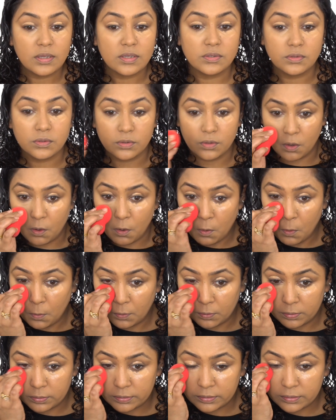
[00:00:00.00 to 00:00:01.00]

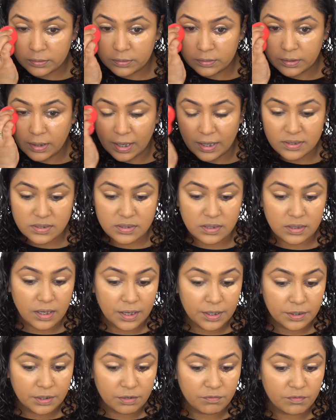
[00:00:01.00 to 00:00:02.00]
So that's the
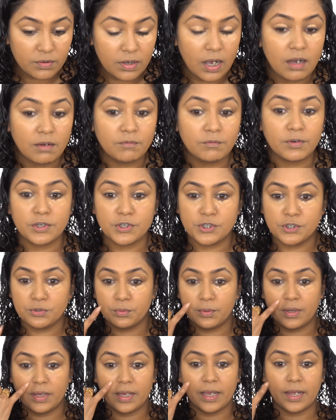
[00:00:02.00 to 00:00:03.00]
kind of coverage
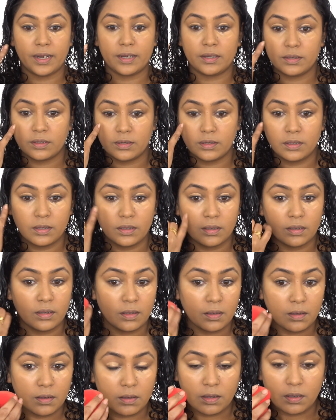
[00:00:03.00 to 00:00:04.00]
you get
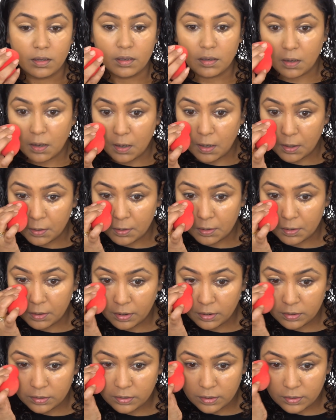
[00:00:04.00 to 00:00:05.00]

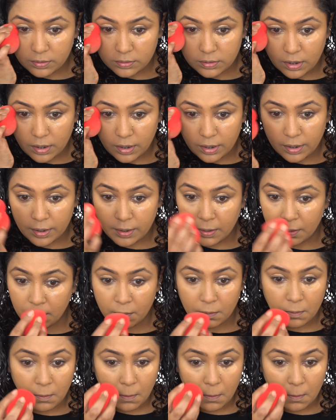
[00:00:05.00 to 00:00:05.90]
underneath this eye.